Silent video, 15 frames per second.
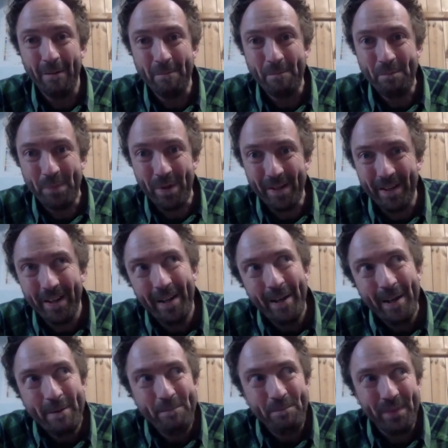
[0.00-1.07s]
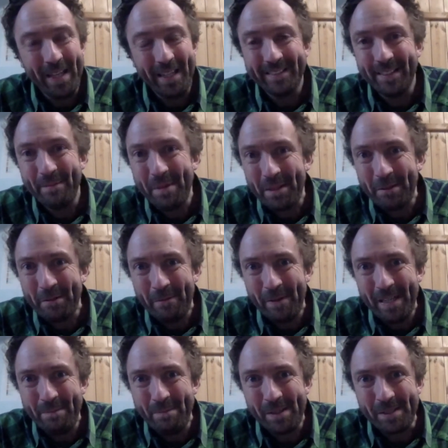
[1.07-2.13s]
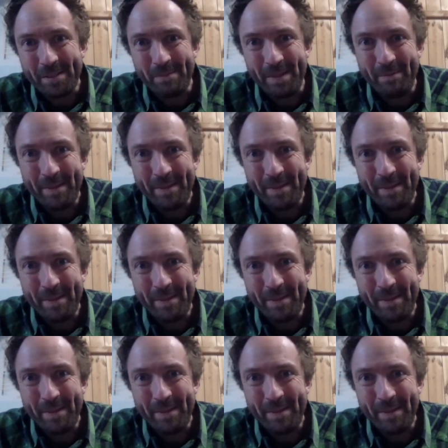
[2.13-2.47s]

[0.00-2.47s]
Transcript: But that's something that really bugs me,